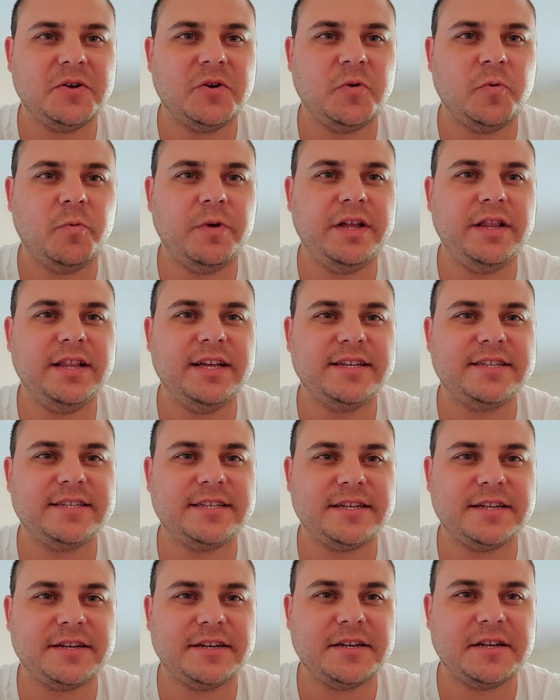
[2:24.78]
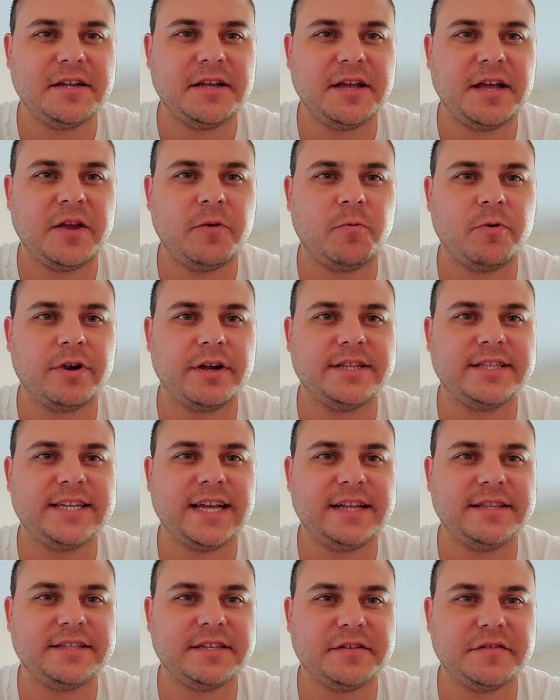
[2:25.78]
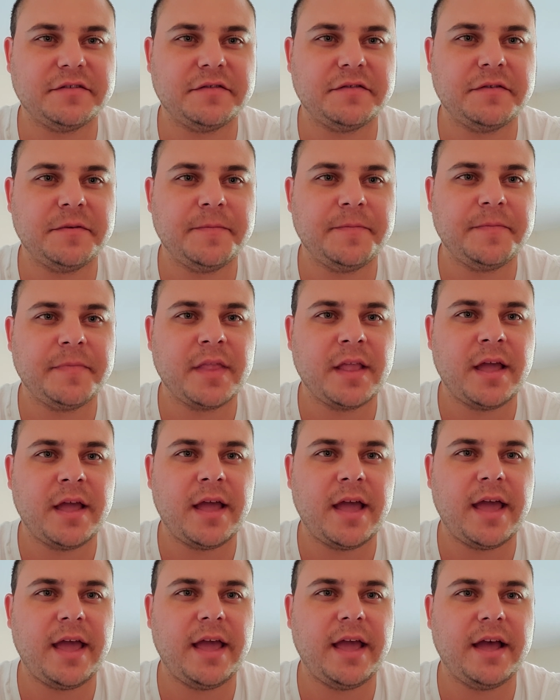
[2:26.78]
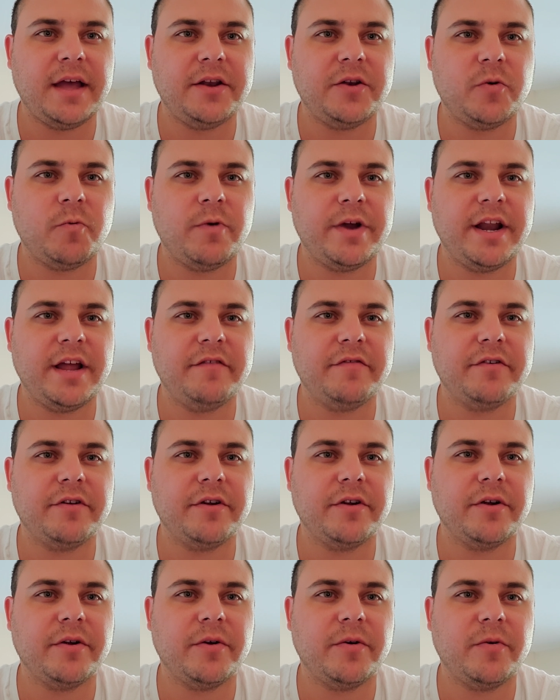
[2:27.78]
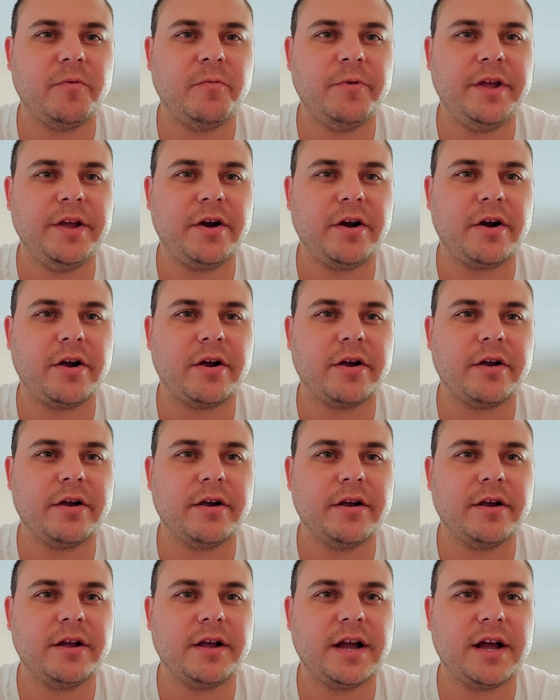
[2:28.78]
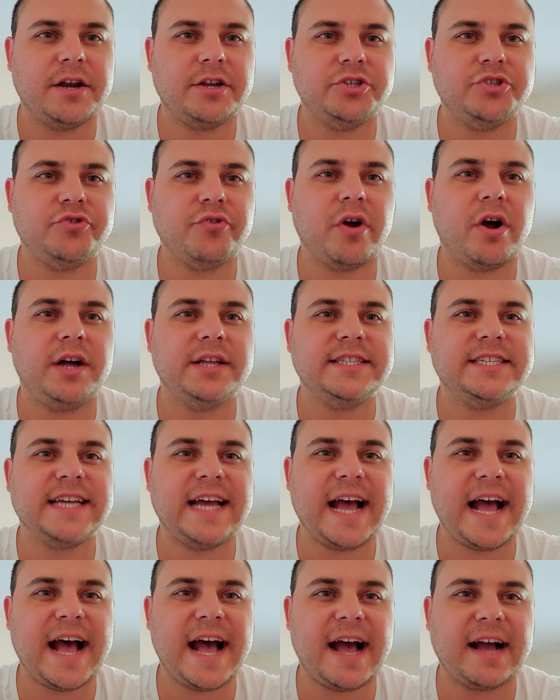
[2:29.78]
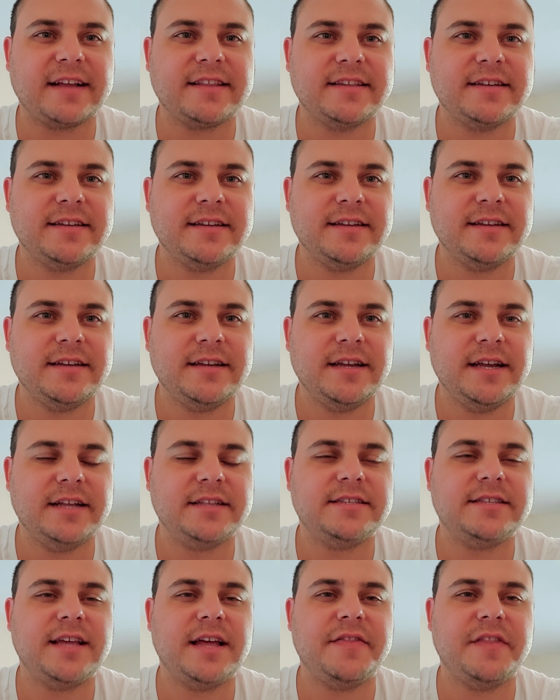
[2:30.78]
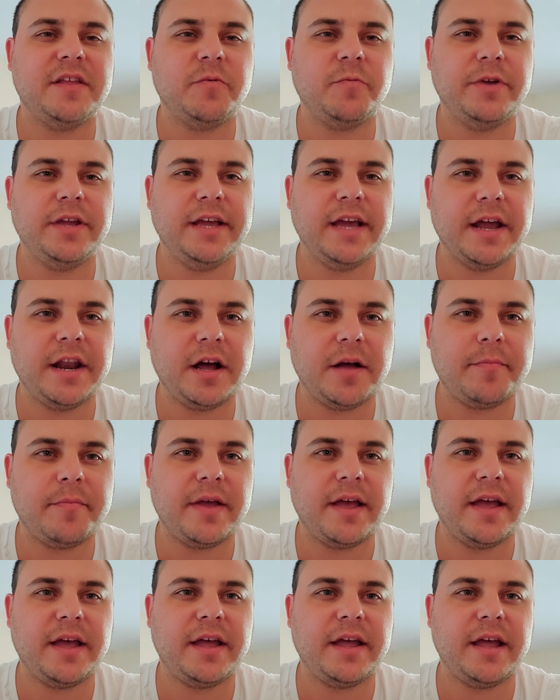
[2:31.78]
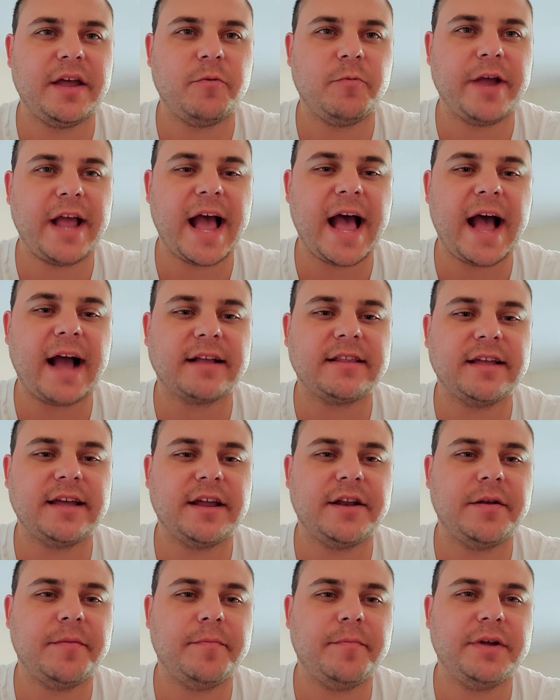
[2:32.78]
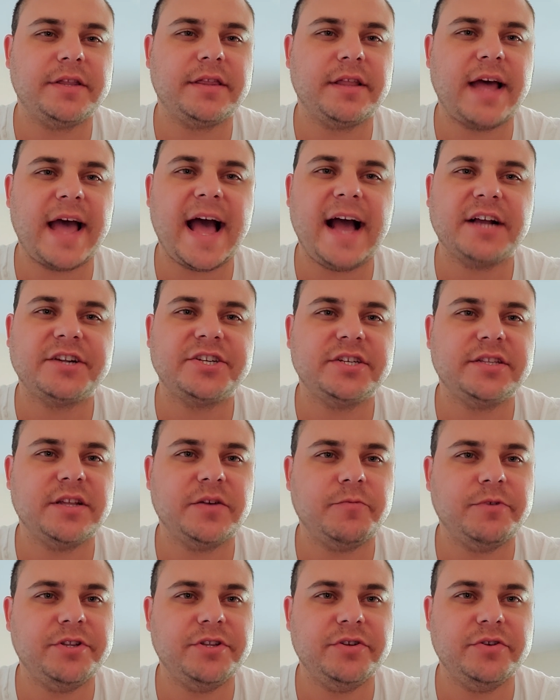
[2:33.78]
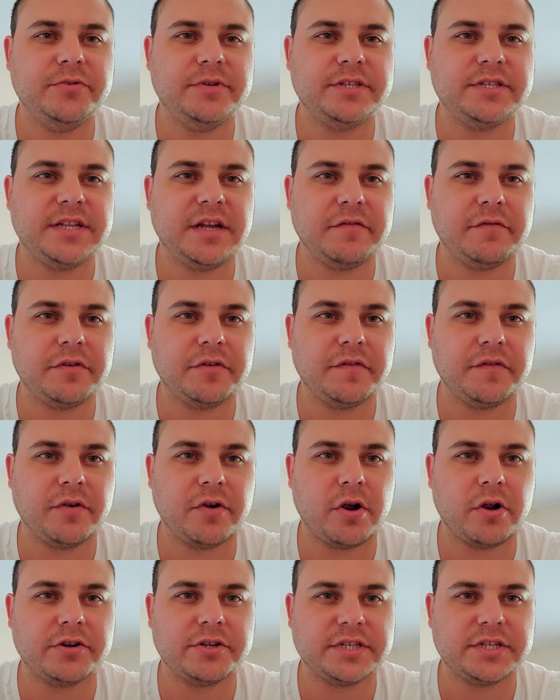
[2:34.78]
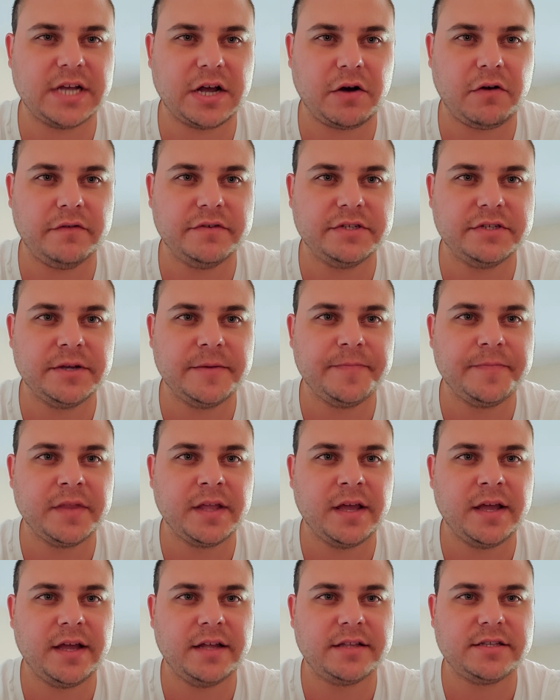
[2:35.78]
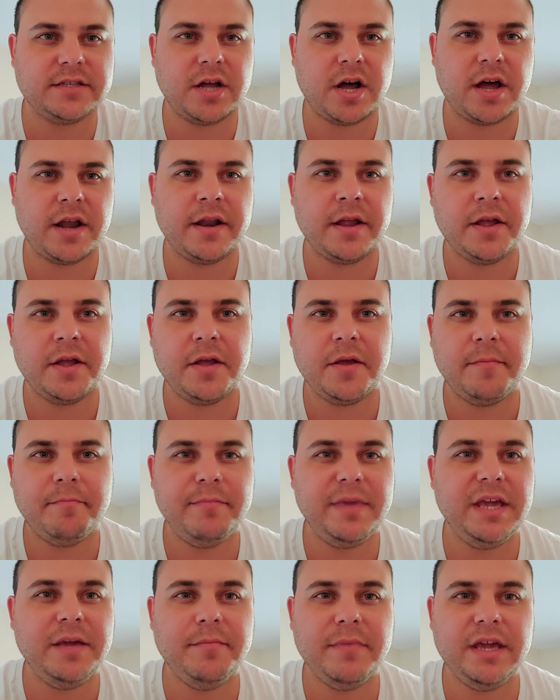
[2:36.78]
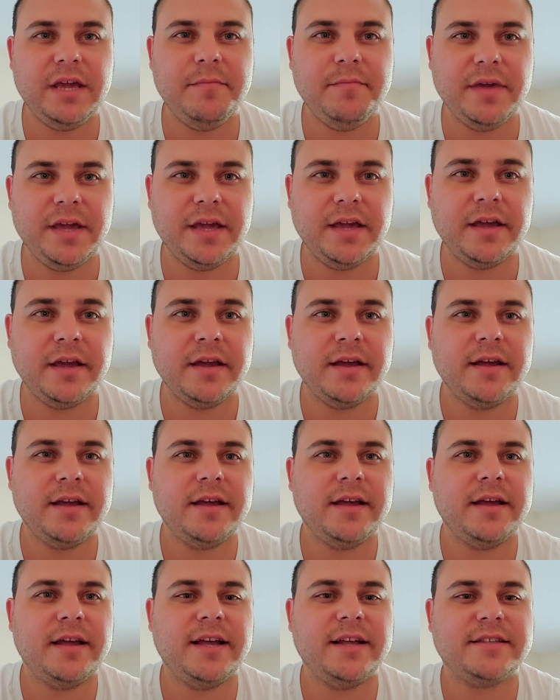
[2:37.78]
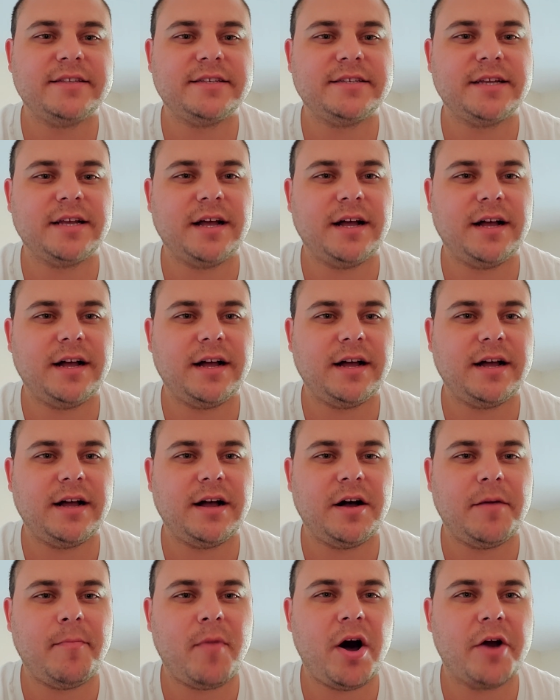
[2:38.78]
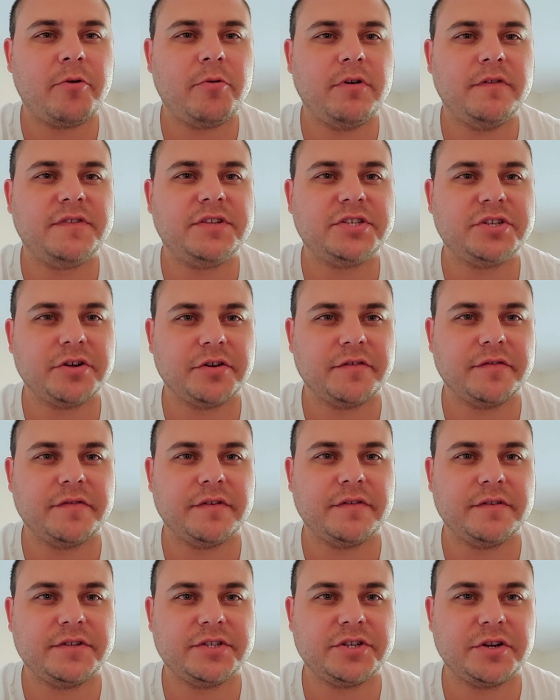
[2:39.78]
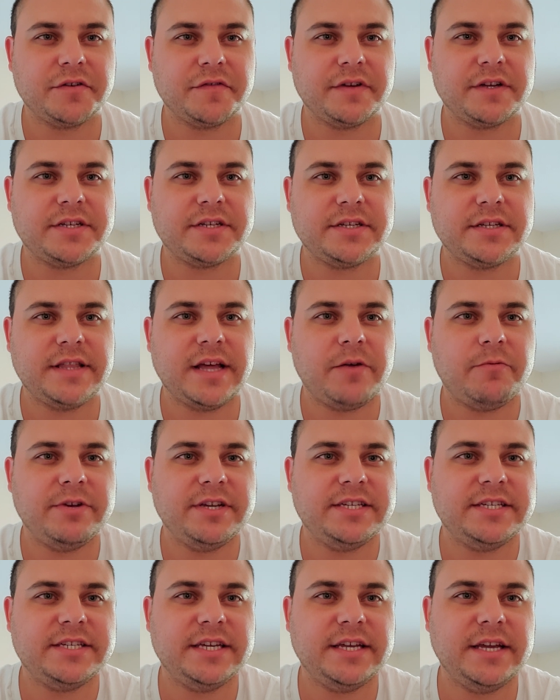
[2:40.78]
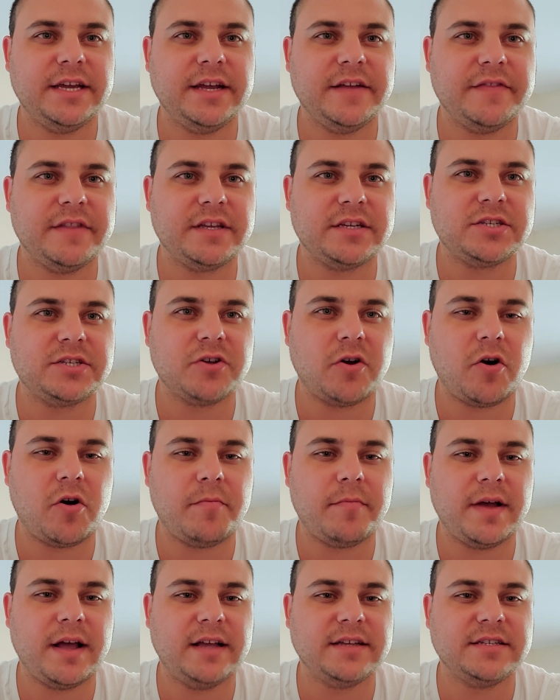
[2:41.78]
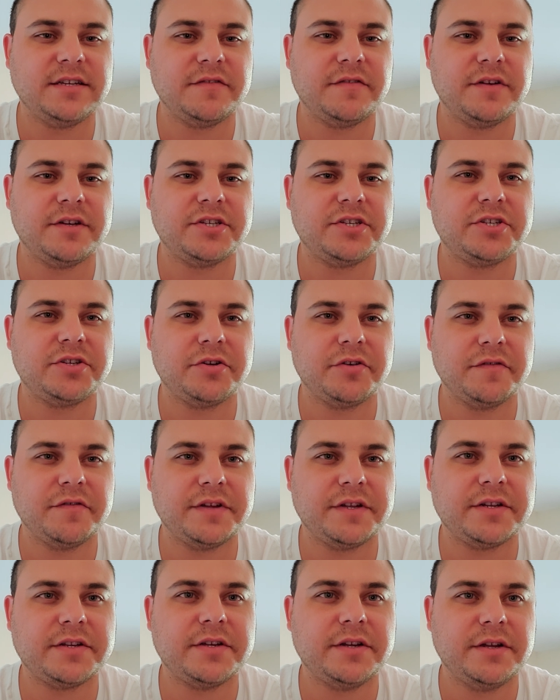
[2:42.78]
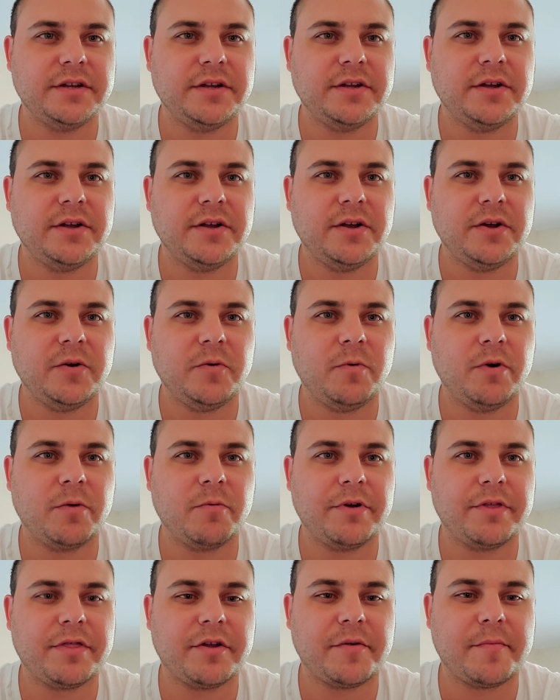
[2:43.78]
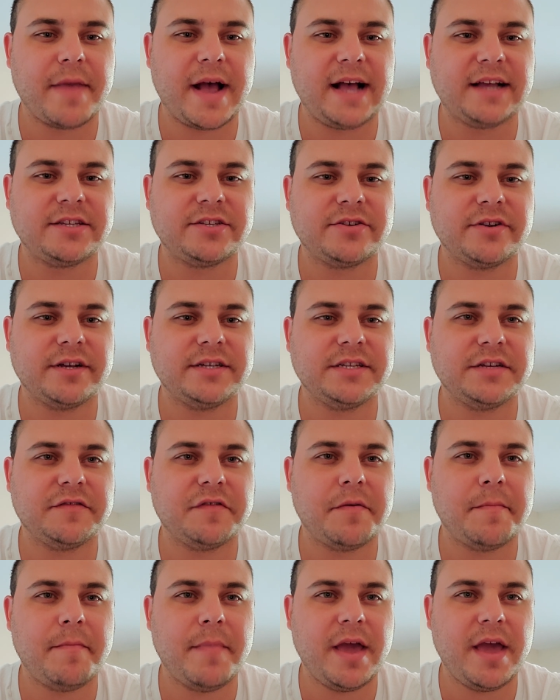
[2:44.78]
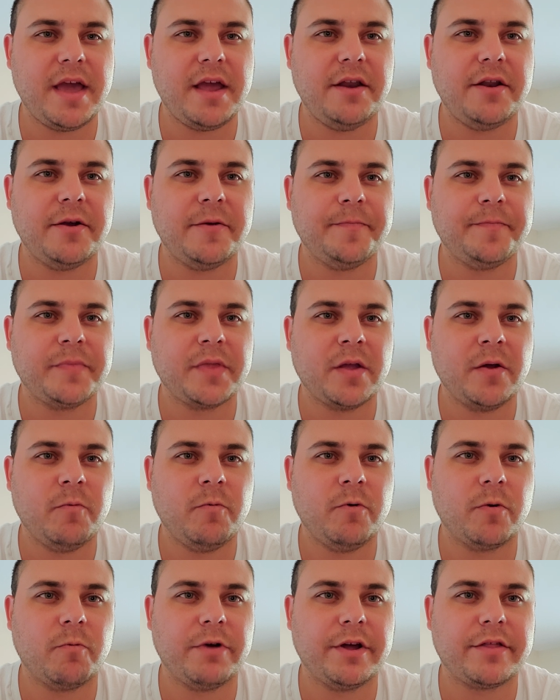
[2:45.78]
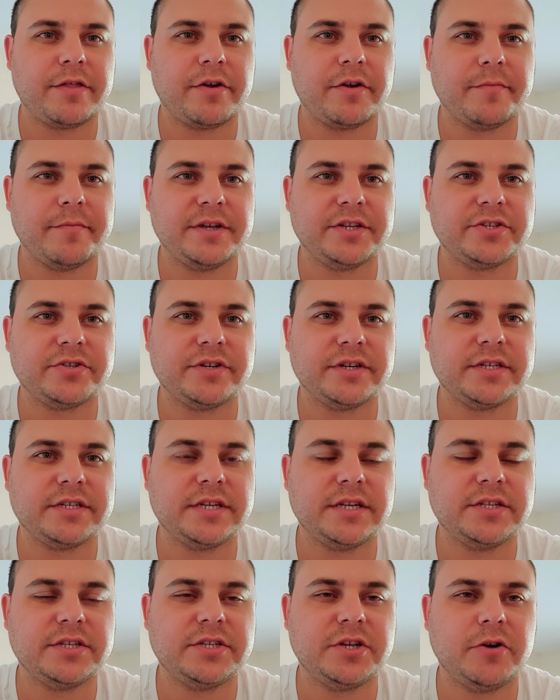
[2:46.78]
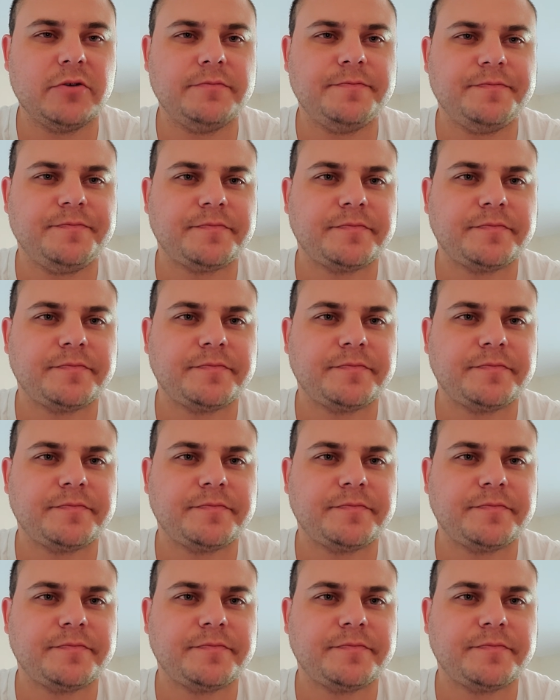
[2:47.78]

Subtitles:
we listen, and we're attentive. And whenever we are kind of drawn to act, it's then that we get up and we act. But the action that we do is never for ourselves. It's not me, me, me. It's a model of service that we see in this psalm, as if a servant were with their master, as if a maid were with her mistress. And so